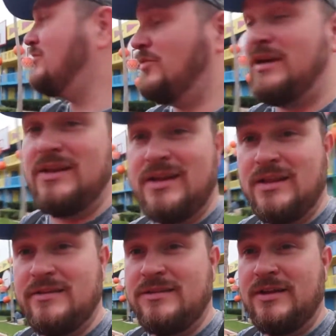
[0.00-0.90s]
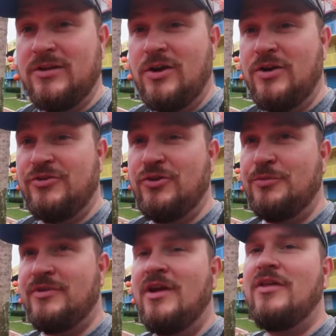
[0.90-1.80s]
ridiculously large
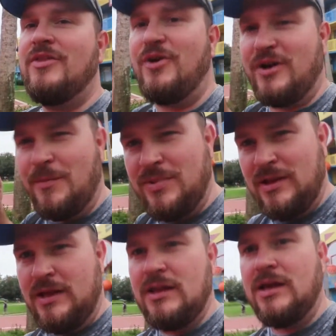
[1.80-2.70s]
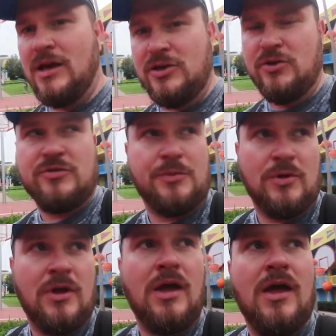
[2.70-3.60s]
hoops that are completely unusable.